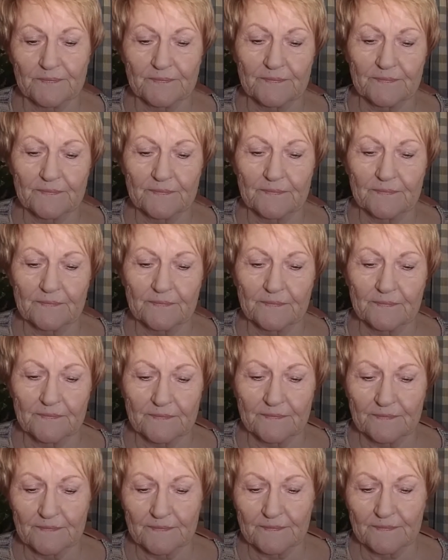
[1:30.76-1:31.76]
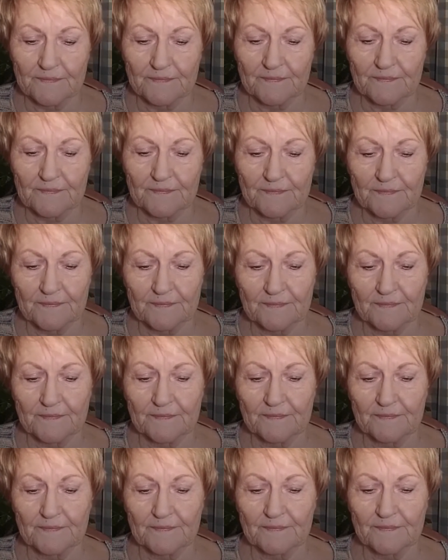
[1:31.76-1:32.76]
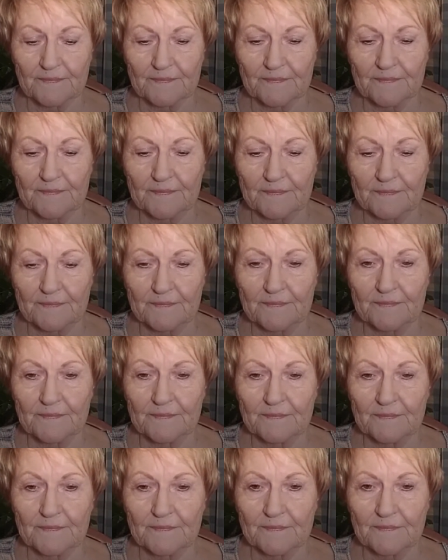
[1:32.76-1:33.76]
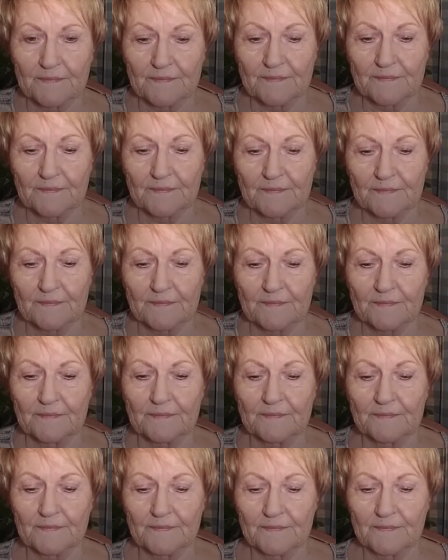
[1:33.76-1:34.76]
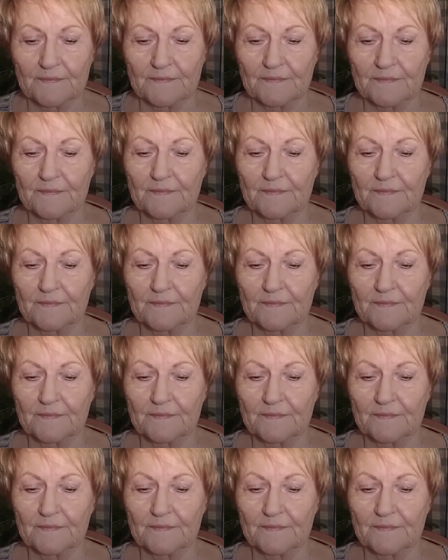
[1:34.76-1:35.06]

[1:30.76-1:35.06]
No one is speaking in this clip.